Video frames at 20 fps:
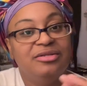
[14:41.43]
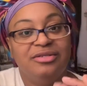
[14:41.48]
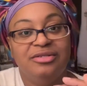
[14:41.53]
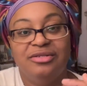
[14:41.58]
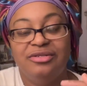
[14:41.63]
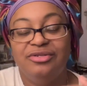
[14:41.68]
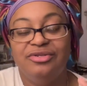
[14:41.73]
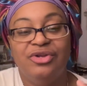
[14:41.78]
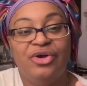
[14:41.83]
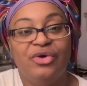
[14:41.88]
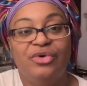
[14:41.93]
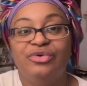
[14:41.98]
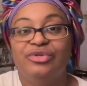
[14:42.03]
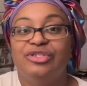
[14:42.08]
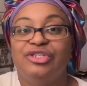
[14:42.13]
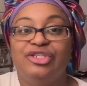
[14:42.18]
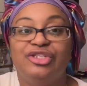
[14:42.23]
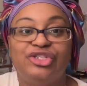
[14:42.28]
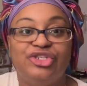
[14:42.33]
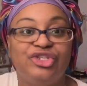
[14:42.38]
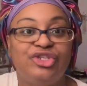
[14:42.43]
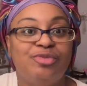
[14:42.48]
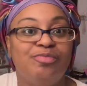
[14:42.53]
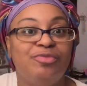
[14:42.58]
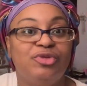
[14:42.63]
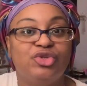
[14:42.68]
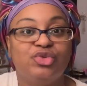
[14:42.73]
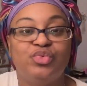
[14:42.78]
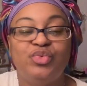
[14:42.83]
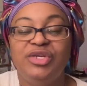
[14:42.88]
you know,
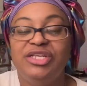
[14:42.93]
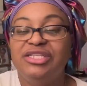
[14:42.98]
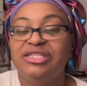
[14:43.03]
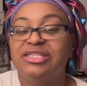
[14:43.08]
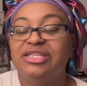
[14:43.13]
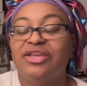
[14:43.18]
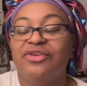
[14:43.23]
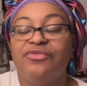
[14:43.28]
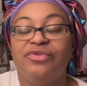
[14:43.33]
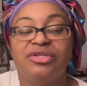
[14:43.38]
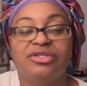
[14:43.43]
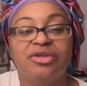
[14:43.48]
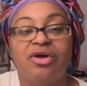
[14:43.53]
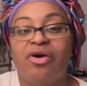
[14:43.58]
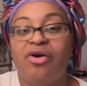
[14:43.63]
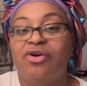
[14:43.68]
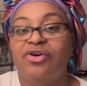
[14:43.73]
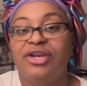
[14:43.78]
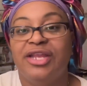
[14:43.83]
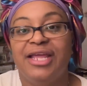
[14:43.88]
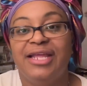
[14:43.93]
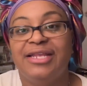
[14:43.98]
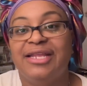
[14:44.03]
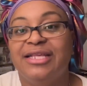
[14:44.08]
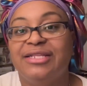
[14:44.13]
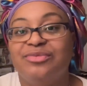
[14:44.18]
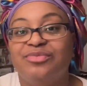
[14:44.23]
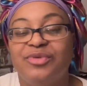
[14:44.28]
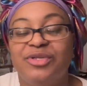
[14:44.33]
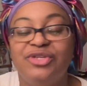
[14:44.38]
sweet cereals, all that.
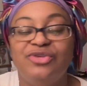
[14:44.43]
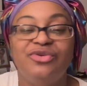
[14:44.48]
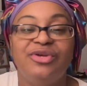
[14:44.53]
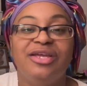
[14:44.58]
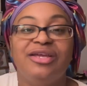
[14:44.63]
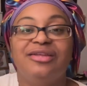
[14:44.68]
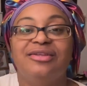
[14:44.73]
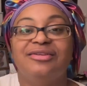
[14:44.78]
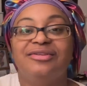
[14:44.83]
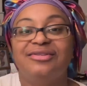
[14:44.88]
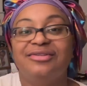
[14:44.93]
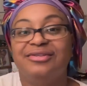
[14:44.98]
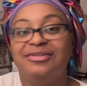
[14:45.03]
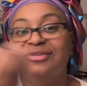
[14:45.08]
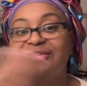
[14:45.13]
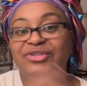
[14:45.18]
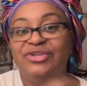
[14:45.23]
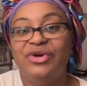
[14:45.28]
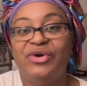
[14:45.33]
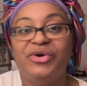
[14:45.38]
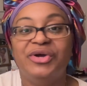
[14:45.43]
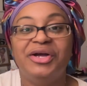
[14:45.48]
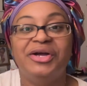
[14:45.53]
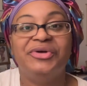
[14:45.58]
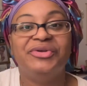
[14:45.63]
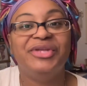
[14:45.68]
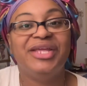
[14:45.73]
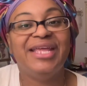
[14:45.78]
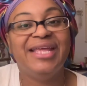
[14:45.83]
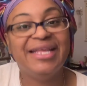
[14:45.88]
That's where you get, you know,
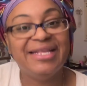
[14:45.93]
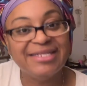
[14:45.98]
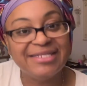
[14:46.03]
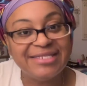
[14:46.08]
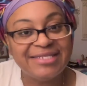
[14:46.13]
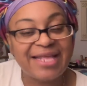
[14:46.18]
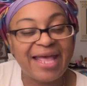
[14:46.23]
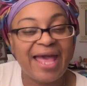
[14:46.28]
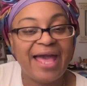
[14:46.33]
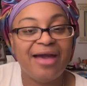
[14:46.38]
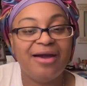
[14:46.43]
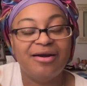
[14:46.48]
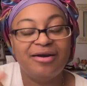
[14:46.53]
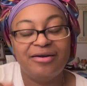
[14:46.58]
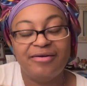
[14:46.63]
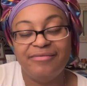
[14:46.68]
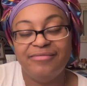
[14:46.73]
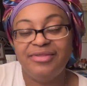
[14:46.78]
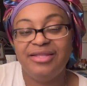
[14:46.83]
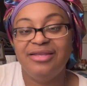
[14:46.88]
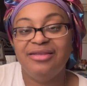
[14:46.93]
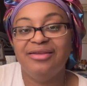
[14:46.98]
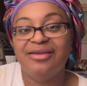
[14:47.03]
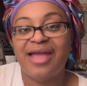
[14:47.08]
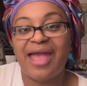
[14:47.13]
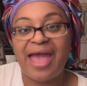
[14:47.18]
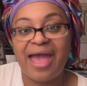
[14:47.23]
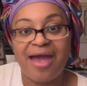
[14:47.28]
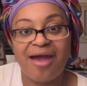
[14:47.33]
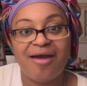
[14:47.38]
on the inside of the
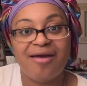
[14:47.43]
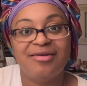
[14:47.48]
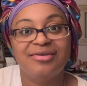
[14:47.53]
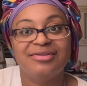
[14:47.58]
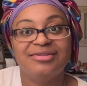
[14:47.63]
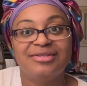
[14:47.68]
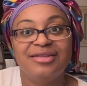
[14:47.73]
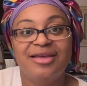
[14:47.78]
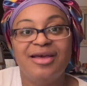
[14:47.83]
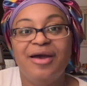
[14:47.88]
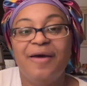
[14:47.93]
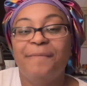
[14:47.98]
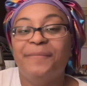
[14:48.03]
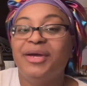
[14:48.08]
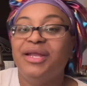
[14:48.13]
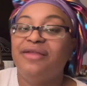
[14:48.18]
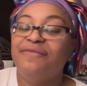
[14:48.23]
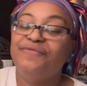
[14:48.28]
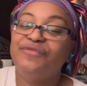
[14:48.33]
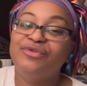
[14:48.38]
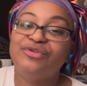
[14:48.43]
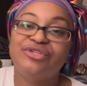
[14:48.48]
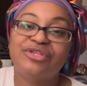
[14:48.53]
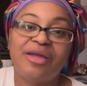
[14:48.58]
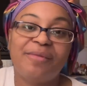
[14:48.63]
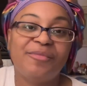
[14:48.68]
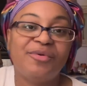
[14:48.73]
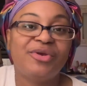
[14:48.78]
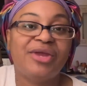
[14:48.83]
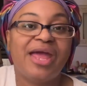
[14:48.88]
aisles. But if you
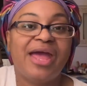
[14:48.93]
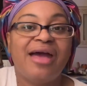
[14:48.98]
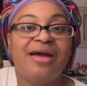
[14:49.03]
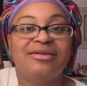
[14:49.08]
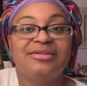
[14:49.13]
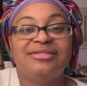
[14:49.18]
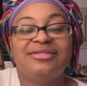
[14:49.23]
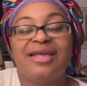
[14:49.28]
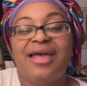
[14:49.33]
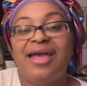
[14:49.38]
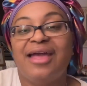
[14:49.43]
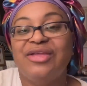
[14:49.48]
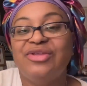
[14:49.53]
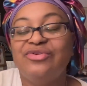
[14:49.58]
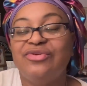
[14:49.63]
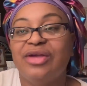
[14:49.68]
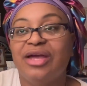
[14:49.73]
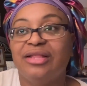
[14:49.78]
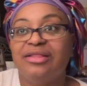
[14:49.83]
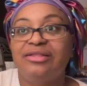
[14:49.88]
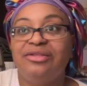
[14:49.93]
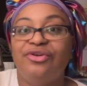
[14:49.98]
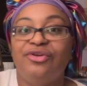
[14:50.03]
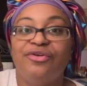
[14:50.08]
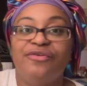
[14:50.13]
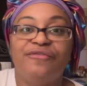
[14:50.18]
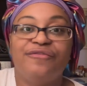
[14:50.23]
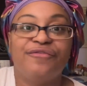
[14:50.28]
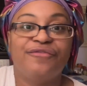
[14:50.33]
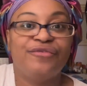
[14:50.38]
shop on the outside, you got
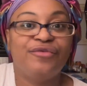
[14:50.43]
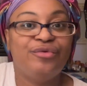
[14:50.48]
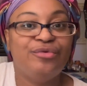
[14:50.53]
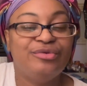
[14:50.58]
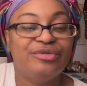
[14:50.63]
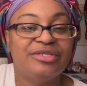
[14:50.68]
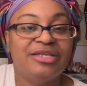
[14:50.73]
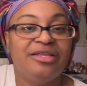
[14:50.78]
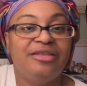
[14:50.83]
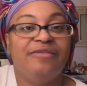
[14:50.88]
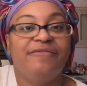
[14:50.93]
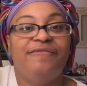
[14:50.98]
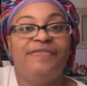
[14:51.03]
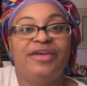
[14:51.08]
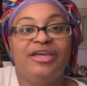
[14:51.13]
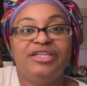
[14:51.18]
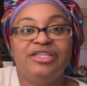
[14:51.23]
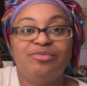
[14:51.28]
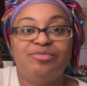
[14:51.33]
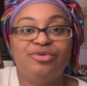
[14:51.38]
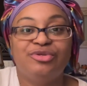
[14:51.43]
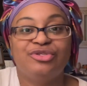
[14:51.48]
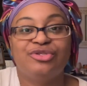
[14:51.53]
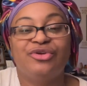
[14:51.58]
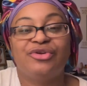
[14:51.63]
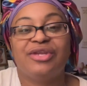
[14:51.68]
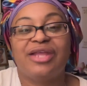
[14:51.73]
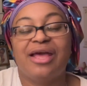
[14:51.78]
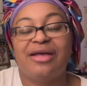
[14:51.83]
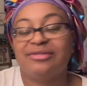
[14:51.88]
your fruits and your vegetables
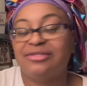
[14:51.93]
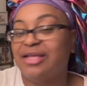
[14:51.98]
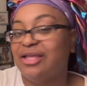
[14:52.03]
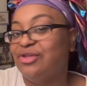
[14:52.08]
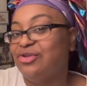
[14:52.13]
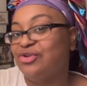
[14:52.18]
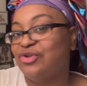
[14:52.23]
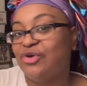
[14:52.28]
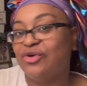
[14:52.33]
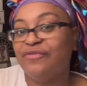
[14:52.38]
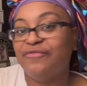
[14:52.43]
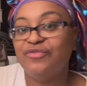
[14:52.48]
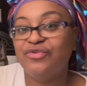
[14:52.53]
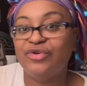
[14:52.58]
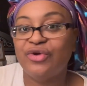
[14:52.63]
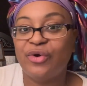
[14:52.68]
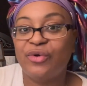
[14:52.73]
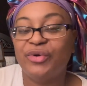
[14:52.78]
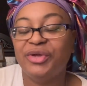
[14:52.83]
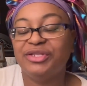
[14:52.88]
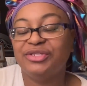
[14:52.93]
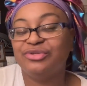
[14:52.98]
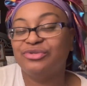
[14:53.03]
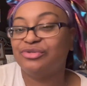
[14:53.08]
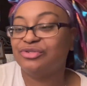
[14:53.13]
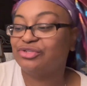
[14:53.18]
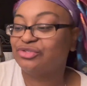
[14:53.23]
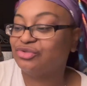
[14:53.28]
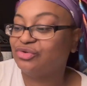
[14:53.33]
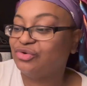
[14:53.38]
on the outside. You know, if you go into
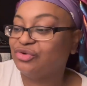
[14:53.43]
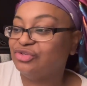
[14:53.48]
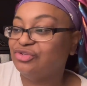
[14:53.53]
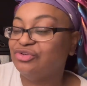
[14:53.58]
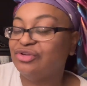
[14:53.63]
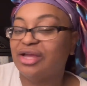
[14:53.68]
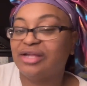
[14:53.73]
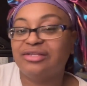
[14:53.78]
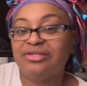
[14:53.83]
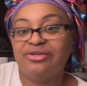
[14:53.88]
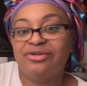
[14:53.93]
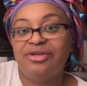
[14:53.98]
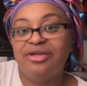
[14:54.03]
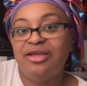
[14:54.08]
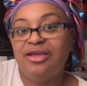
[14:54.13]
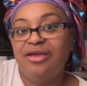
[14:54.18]
a store, you got your